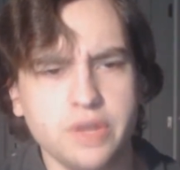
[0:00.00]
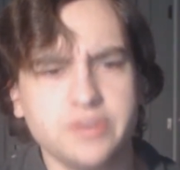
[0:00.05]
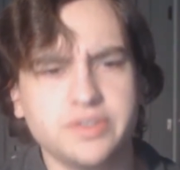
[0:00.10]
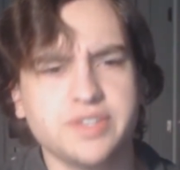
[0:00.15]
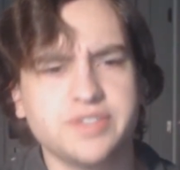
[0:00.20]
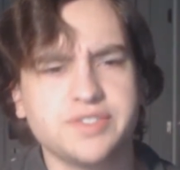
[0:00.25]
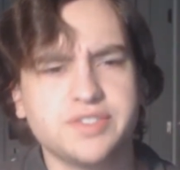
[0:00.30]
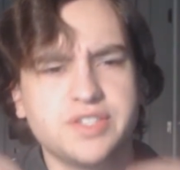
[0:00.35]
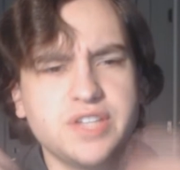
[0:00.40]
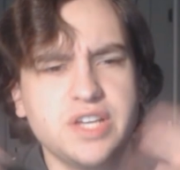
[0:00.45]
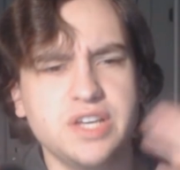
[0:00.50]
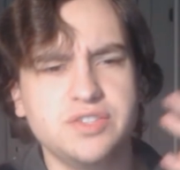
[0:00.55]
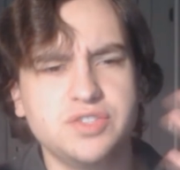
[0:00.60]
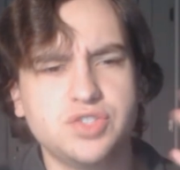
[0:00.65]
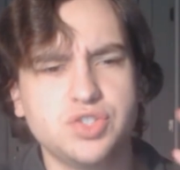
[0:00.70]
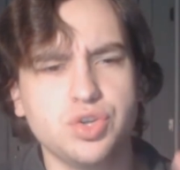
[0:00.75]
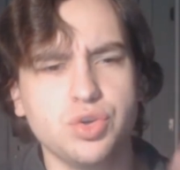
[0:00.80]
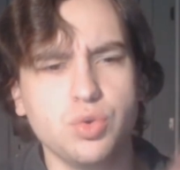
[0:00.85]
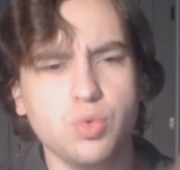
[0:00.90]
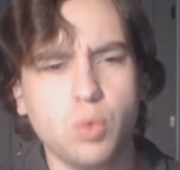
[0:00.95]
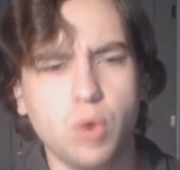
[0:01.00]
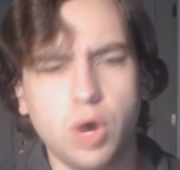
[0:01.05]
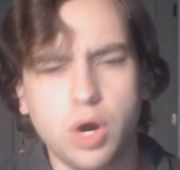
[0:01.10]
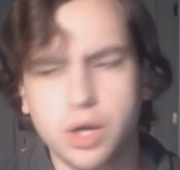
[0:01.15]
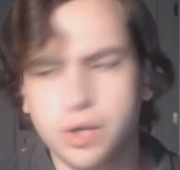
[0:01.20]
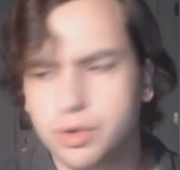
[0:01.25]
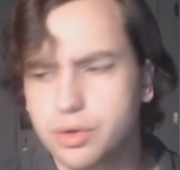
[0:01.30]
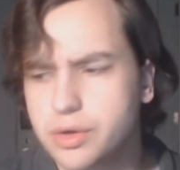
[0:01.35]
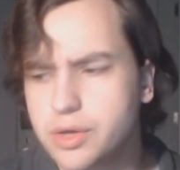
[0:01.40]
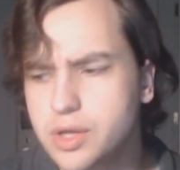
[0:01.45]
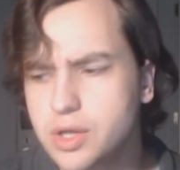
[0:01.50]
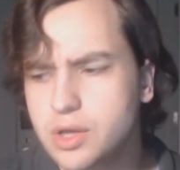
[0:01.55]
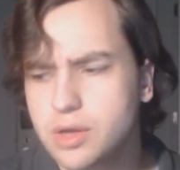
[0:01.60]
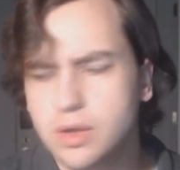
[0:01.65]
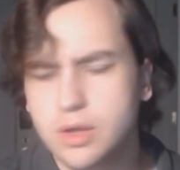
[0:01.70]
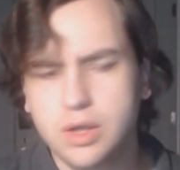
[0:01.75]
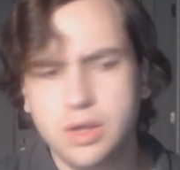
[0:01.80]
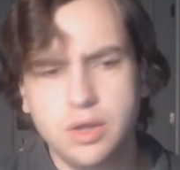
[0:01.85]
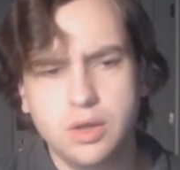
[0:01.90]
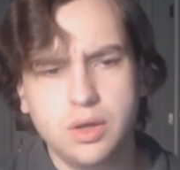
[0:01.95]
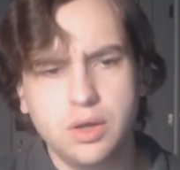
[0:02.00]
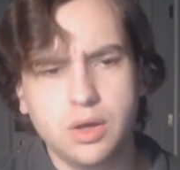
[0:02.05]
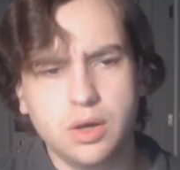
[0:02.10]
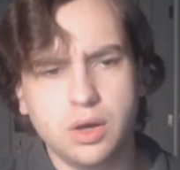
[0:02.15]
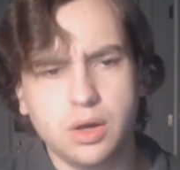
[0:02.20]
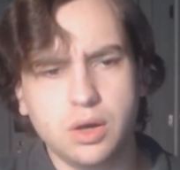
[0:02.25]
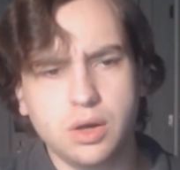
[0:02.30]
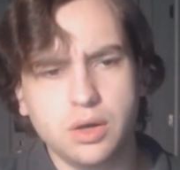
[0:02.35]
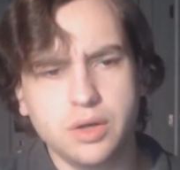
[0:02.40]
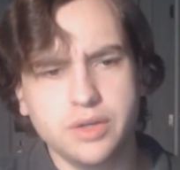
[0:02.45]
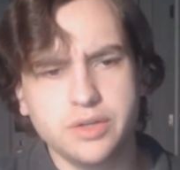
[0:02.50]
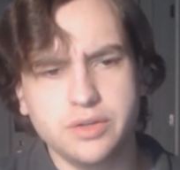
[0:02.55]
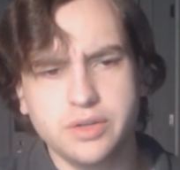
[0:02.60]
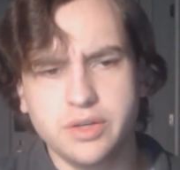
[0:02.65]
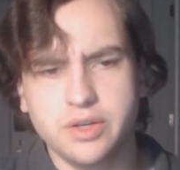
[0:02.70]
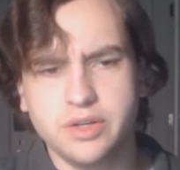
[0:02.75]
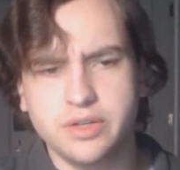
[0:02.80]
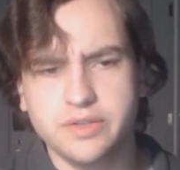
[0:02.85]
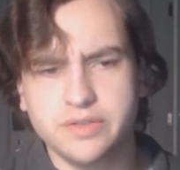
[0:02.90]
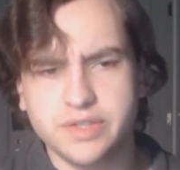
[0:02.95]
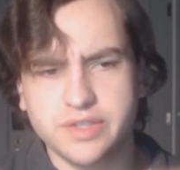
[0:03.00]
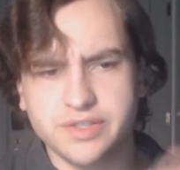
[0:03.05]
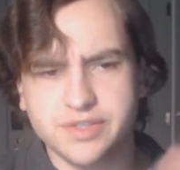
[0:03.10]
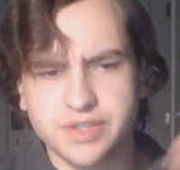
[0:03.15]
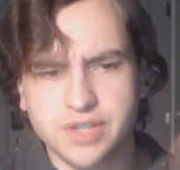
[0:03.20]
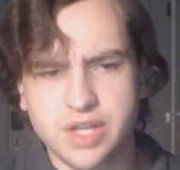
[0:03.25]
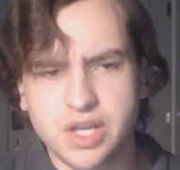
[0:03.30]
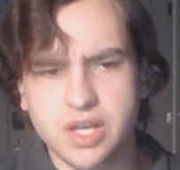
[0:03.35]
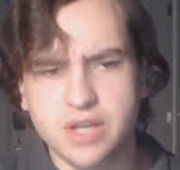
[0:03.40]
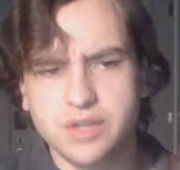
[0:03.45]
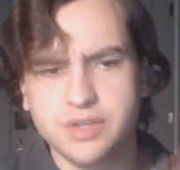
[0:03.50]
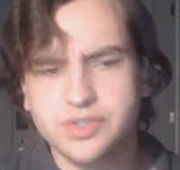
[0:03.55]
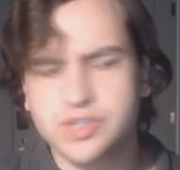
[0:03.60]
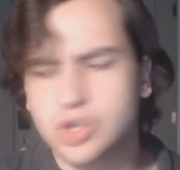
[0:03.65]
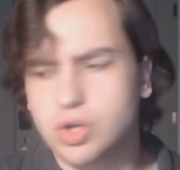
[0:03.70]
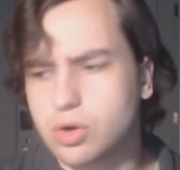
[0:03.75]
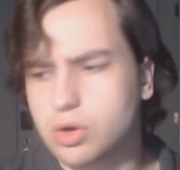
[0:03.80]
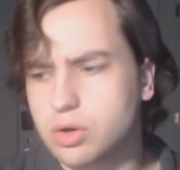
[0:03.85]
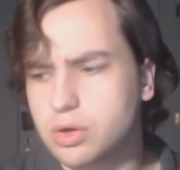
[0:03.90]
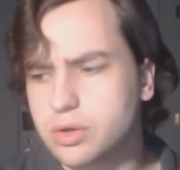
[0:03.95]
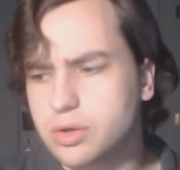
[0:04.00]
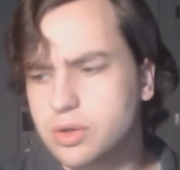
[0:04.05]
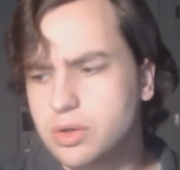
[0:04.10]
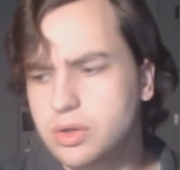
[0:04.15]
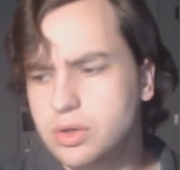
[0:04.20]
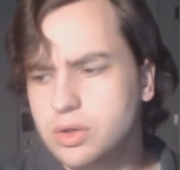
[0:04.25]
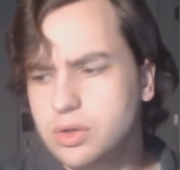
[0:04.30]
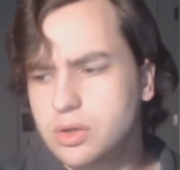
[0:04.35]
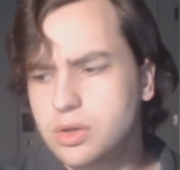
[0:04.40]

It doesn't taste too watery, and it doesn't hit as hard.